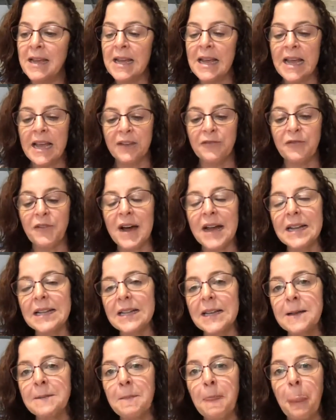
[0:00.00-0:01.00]
And
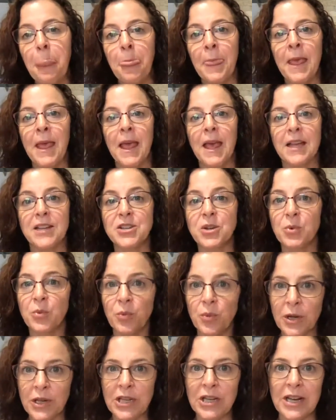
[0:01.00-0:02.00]
finally, it's a
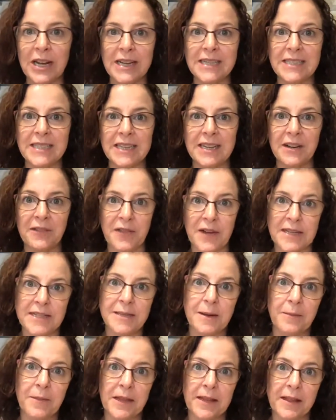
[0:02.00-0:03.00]
really good idea to find
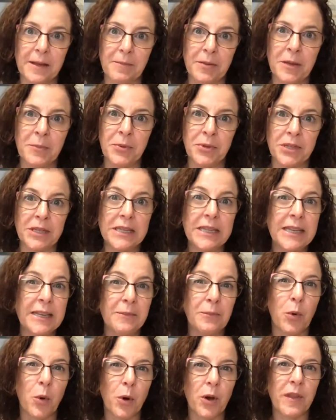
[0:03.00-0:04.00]
something that people
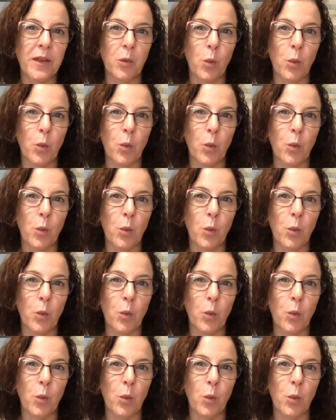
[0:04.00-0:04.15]
need more than